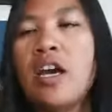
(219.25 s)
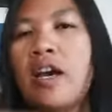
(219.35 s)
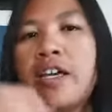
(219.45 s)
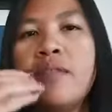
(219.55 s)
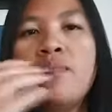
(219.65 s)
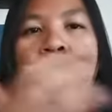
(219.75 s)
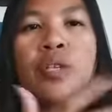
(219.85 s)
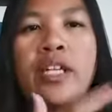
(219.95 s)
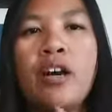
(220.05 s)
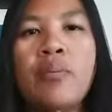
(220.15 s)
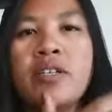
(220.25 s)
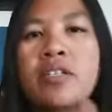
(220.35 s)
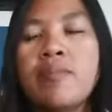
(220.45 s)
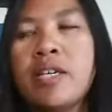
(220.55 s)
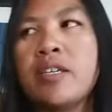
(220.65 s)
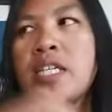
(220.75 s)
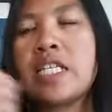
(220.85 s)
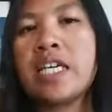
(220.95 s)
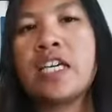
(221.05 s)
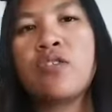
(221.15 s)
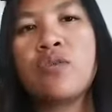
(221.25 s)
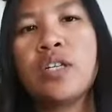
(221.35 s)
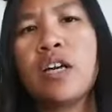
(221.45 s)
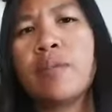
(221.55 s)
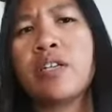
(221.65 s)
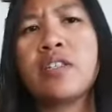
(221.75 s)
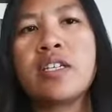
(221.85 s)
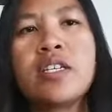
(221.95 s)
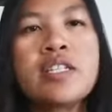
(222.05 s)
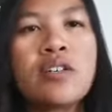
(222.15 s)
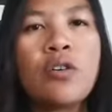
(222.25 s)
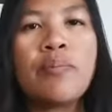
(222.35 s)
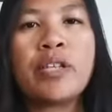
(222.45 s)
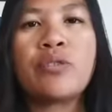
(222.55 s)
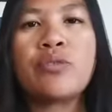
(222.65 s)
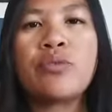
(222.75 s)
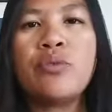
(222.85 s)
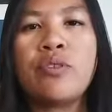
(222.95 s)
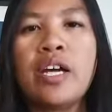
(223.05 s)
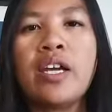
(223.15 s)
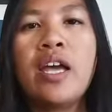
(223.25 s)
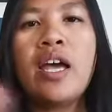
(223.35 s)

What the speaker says: I can't do it now because of my kids. I can't do it now because the kids are going back to school, right?